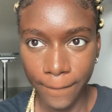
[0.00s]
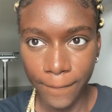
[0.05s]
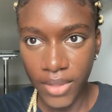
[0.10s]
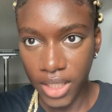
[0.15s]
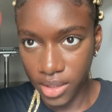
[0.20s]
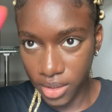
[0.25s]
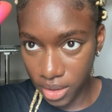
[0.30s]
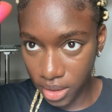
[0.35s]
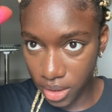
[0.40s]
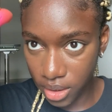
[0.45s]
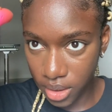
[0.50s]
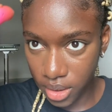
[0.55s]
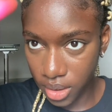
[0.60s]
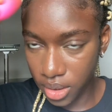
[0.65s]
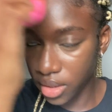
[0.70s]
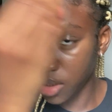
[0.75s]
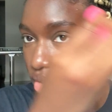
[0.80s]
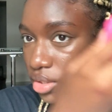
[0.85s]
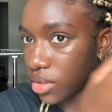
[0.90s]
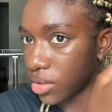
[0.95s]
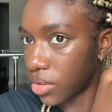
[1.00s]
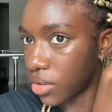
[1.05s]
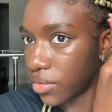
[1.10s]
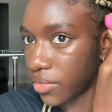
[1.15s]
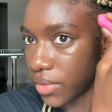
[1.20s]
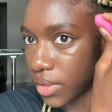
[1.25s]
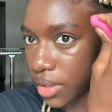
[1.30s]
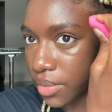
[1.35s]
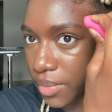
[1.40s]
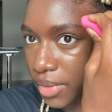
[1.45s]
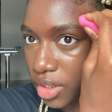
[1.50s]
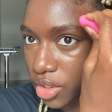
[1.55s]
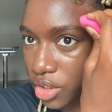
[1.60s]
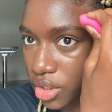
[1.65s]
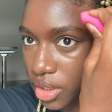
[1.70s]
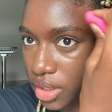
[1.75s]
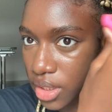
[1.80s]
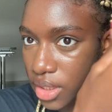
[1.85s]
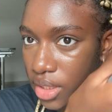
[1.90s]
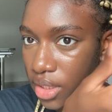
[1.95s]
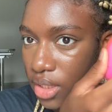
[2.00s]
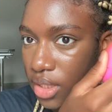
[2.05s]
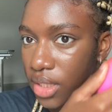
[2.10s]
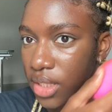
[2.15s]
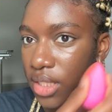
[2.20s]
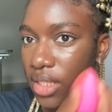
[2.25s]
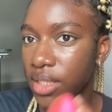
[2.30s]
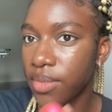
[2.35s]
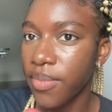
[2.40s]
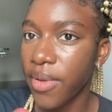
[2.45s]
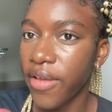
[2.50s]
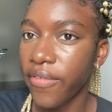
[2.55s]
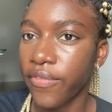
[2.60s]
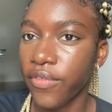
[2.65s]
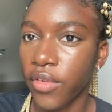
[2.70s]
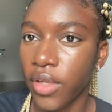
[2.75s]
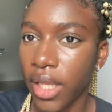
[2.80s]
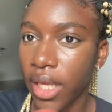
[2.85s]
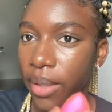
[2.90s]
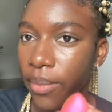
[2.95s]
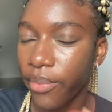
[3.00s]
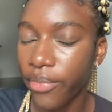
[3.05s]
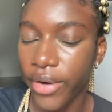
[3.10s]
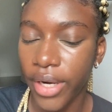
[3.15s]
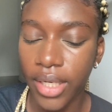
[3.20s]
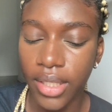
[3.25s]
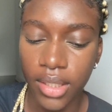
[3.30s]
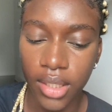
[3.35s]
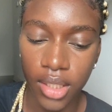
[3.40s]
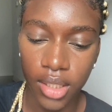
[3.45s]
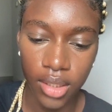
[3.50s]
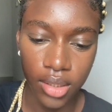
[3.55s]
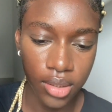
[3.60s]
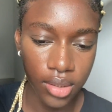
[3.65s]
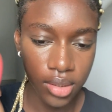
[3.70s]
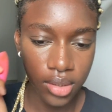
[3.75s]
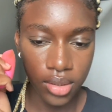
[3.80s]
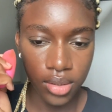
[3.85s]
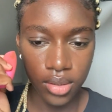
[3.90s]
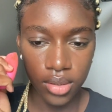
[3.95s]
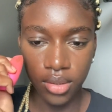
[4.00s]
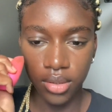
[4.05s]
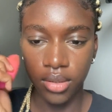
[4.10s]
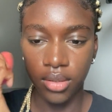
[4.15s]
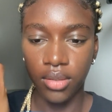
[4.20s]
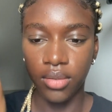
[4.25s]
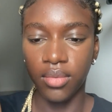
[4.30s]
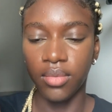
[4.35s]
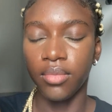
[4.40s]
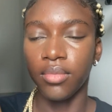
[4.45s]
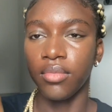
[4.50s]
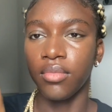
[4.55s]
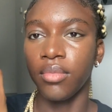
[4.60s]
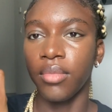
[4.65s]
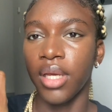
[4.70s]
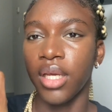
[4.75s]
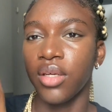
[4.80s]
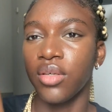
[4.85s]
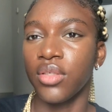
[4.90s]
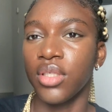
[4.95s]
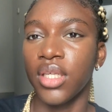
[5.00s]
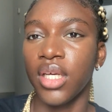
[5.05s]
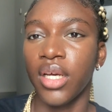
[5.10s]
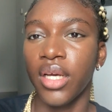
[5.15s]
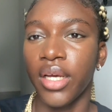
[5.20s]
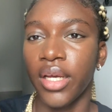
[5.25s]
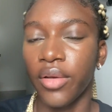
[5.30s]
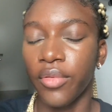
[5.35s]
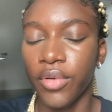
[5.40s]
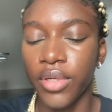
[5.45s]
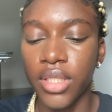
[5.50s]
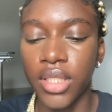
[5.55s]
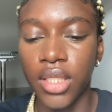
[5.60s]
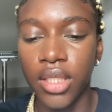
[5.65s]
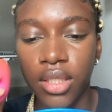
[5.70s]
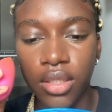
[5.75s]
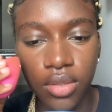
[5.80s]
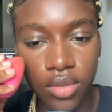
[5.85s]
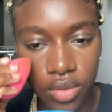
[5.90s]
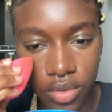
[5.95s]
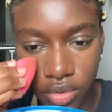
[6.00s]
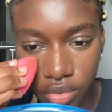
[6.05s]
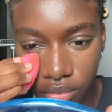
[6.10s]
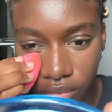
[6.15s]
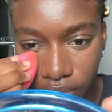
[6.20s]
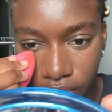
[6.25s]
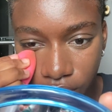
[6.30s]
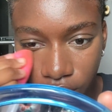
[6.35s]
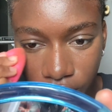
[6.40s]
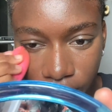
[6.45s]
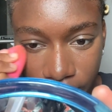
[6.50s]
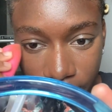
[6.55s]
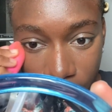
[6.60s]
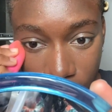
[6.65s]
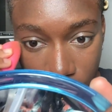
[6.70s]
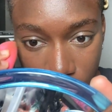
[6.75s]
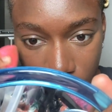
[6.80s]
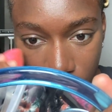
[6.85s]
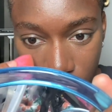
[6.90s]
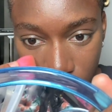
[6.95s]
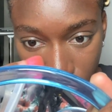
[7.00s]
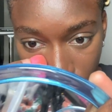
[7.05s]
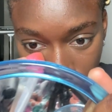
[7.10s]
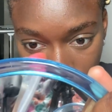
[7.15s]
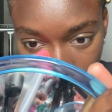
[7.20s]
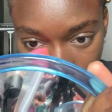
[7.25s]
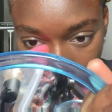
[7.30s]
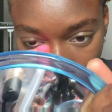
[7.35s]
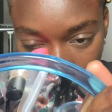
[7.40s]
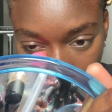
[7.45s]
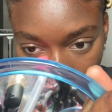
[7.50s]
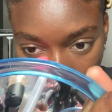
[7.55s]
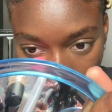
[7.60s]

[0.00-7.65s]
As you can see, this is not really my shade. It's meant for like brightening my under eye when I do a full face. So